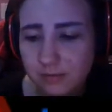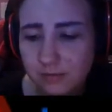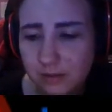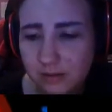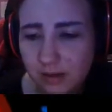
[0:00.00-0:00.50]

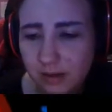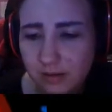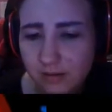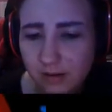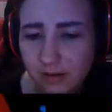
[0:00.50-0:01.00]
Which kind of
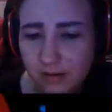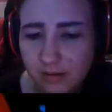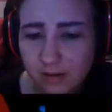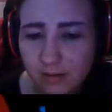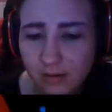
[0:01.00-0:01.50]
sucks,
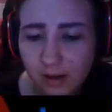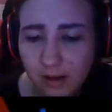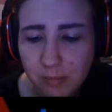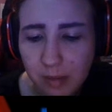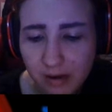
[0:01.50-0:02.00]
because you can't
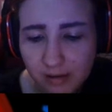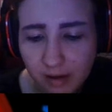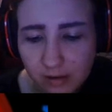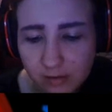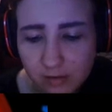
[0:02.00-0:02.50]
get back
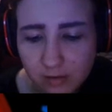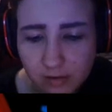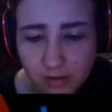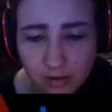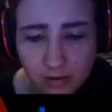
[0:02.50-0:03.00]
down to
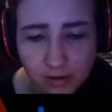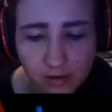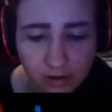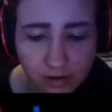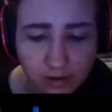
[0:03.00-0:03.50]
the other
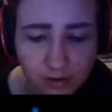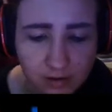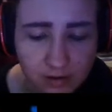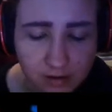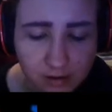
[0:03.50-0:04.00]

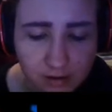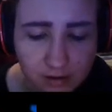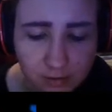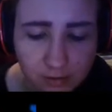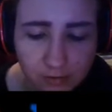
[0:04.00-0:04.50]
area
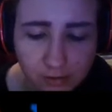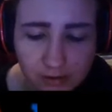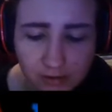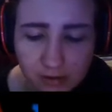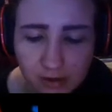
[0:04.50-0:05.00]
where the
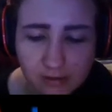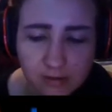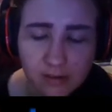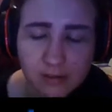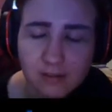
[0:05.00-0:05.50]
regular exit
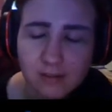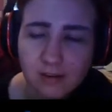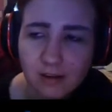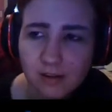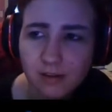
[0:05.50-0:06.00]
is,
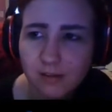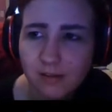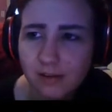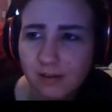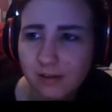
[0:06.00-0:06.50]
so,
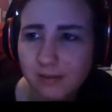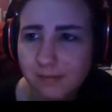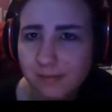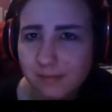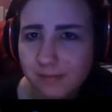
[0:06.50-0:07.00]

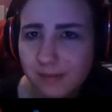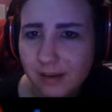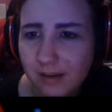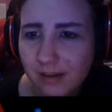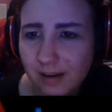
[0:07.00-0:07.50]
I
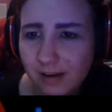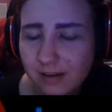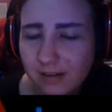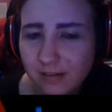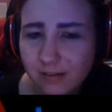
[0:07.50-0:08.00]

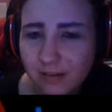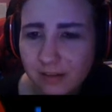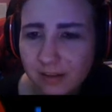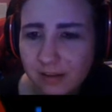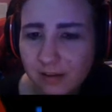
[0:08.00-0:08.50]
guess I didn't really
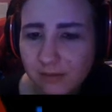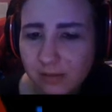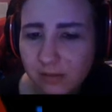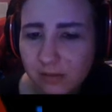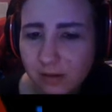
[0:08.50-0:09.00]
think that one
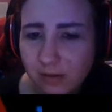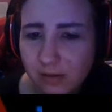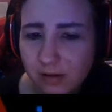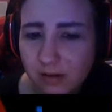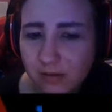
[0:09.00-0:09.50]
through.
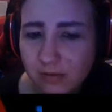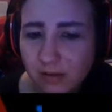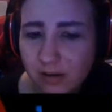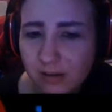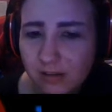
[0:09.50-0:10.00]
I guess
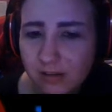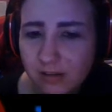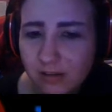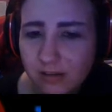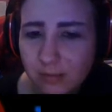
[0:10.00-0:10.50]
one exit
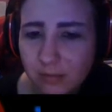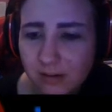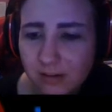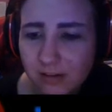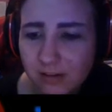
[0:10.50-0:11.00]
should
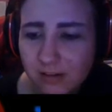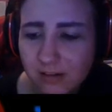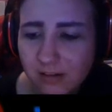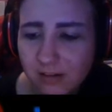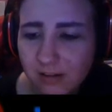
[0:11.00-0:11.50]
be
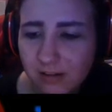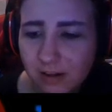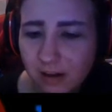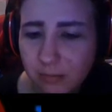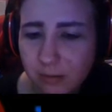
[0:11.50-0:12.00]

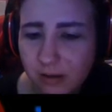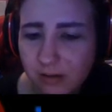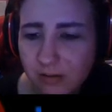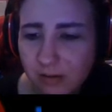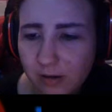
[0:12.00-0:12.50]

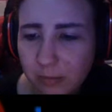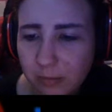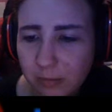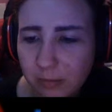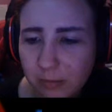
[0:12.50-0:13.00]
non-monstery, but
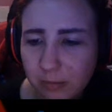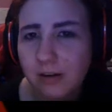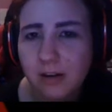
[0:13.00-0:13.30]
whatever.